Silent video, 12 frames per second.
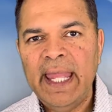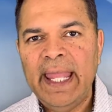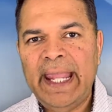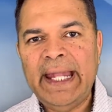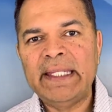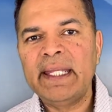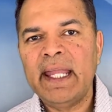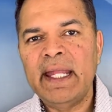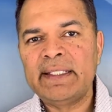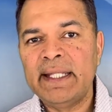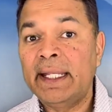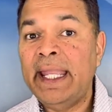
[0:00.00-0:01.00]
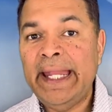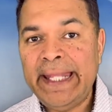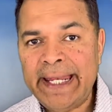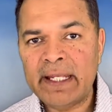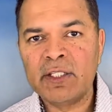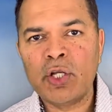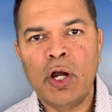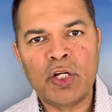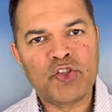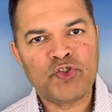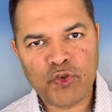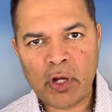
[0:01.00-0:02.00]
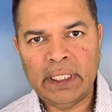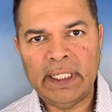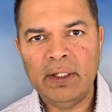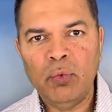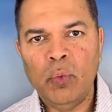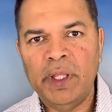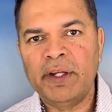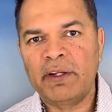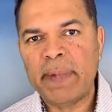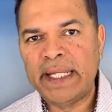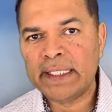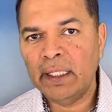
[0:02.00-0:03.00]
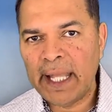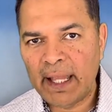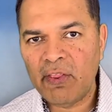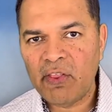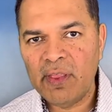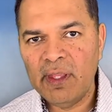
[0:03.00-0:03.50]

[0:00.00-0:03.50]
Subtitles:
indicates that Canadians are struggling with their mental health.